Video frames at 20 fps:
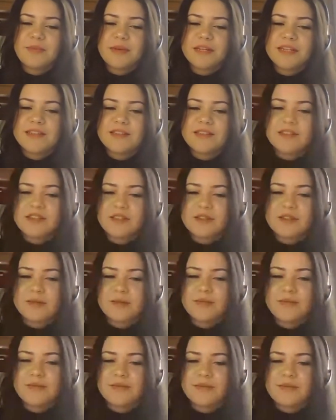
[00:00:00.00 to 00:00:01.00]
been
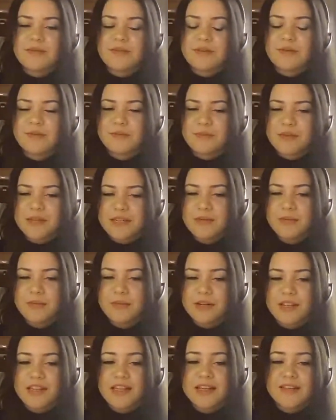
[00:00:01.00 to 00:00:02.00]
at
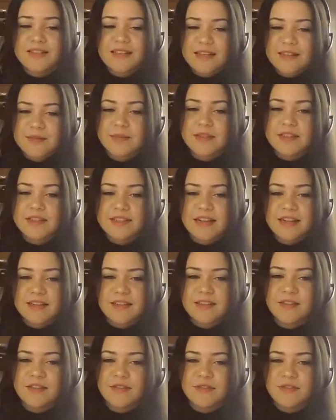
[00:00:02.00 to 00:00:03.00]
one of the assessment
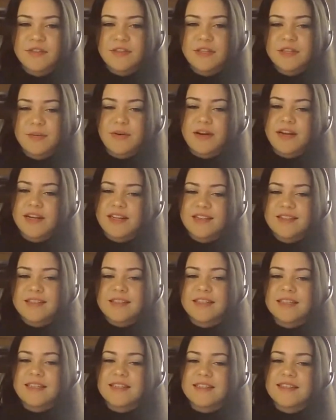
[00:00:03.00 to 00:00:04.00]
centres for the
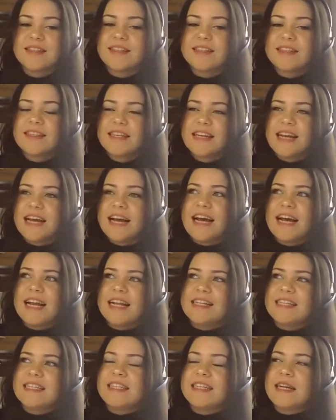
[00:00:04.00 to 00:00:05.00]
apprentices,
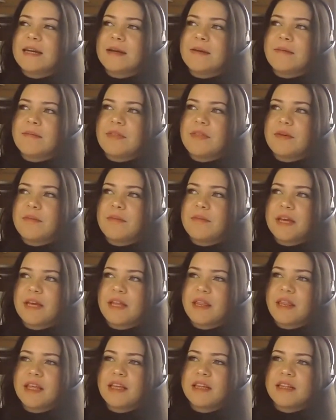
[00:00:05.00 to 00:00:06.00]
and the
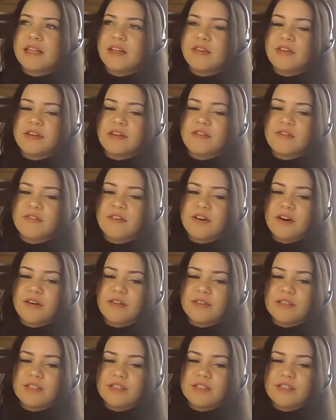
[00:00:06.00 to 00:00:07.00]
main thing they're looking
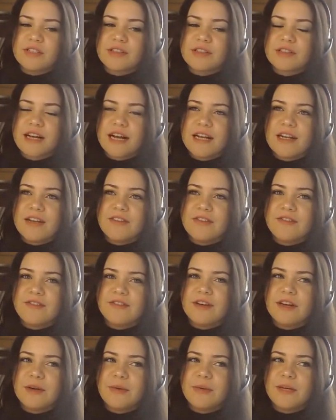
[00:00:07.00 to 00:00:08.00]
for is just kind of
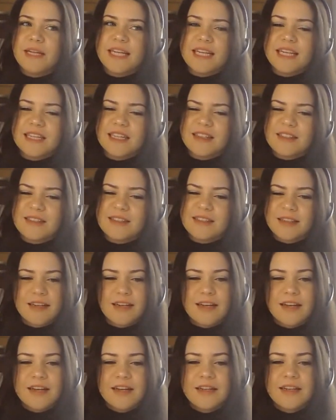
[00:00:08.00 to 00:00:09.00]
a willingness to
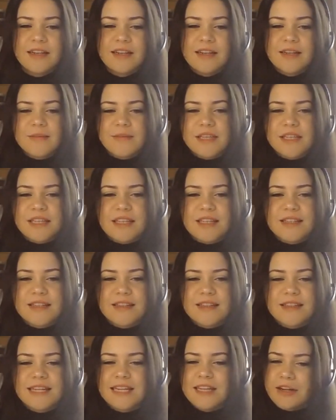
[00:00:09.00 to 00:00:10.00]
learn,
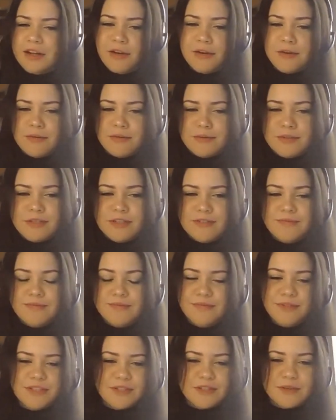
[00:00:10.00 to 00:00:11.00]
because they know you've
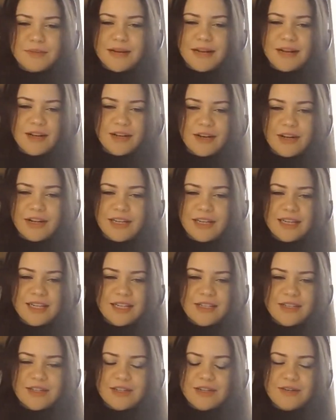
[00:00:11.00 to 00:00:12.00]
just come out of
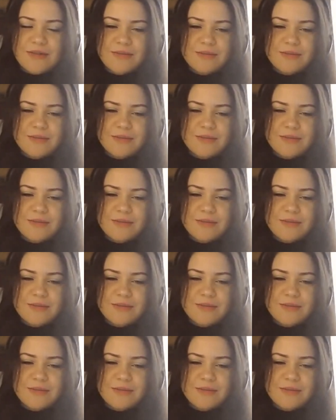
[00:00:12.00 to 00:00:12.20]
college or